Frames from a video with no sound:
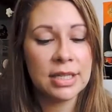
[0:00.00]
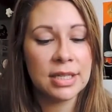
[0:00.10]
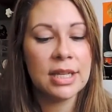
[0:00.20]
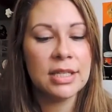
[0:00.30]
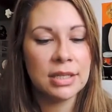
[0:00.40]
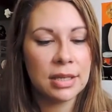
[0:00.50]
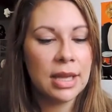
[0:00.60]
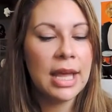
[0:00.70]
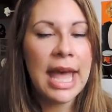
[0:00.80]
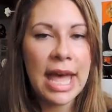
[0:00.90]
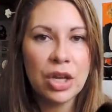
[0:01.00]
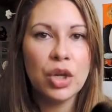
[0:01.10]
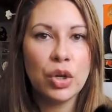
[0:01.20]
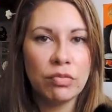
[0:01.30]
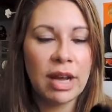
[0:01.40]
It's had
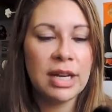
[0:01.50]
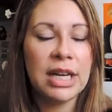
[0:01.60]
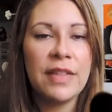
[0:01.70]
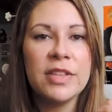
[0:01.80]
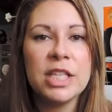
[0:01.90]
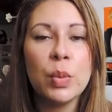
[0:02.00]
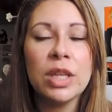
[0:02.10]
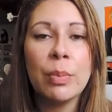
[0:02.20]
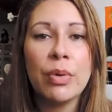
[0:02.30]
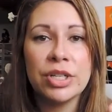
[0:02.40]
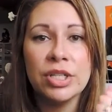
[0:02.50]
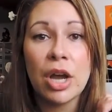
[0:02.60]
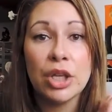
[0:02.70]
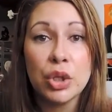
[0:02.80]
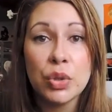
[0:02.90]
a good run in, and this is one of the
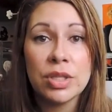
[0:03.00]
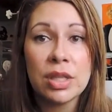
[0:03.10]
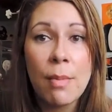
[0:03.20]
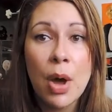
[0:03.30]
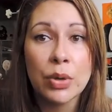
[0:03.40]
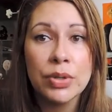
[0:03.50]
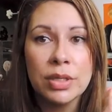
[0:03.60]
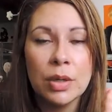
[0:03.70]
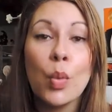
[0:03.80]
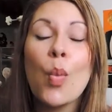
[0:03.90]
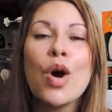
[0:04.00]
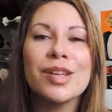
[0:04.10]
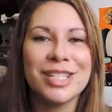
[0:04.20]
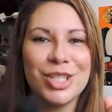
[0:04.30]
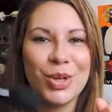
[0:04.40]
brushes I use the most. It
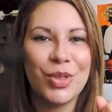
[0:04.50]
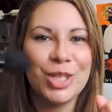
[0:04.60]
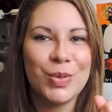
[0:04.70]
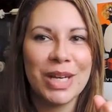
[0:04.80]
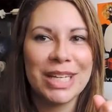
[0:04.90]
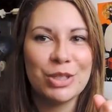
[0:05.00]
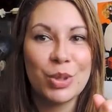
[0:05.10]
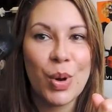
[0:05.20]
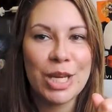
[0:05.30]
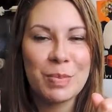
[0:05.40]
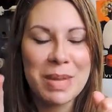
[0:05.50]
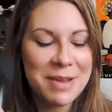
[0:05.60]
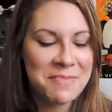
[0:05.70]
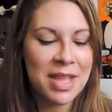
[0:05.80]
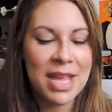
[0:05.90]
was until this one joined
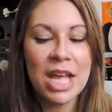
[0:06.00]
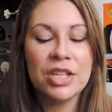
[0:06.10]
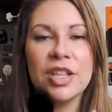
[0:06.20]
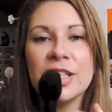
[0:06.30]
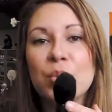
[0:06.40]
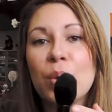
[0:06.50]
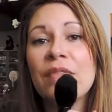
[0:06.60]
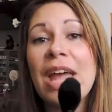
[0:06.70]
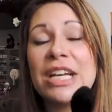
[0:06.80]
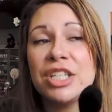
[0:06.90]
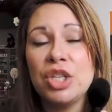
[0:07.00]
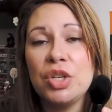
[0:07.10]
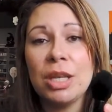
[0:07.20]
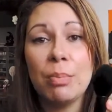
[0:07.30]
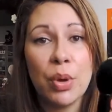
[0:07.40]
me. So this is one I'm
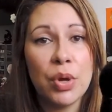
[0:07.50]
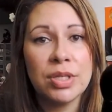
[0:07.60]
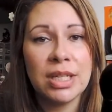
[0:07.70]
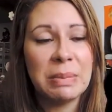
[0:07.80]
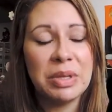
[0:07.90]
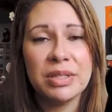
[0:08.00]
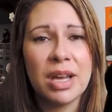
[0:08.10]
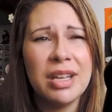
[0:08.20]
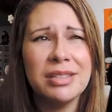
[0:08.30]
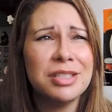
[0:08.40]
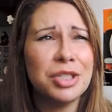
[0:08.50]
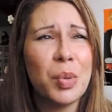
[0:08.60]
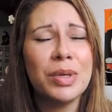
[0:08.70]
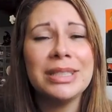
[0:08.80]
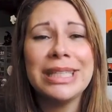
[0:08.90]
actually using personally because I just
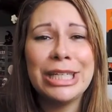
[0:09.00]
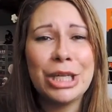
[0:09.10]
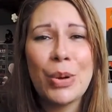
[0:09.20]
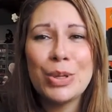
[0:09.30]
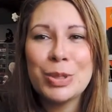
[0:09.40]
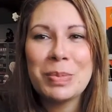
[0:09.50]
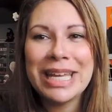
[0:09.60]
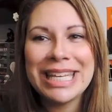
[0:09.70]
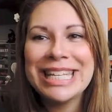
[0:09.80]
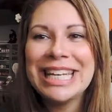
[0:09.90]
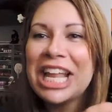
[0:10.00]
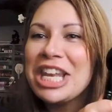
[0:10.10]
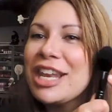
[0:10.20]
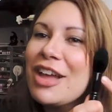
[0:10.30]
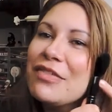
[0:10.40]
don't want to let it go into my kit. I
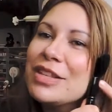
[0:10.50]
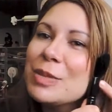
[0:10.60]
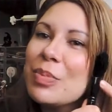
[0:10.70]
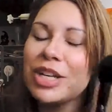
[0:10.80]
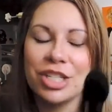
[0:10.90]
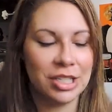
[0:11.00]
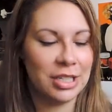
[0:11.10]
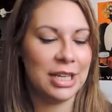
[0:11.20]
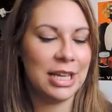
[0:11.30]
love this brush.